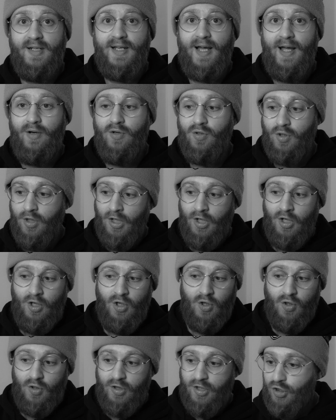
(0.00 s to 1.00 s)
down
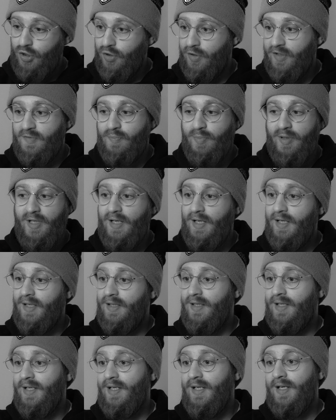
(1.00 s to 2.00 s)
the shutter
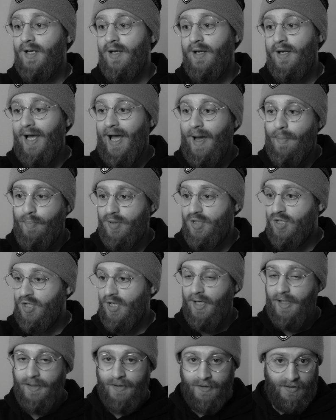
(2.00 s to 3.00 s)
speed, the
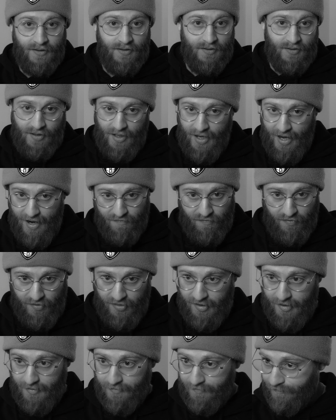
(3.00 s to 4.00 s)
aperture,
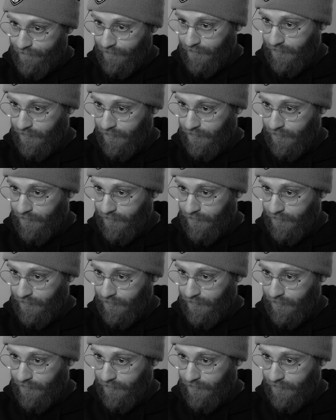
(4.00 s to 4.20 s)
everything,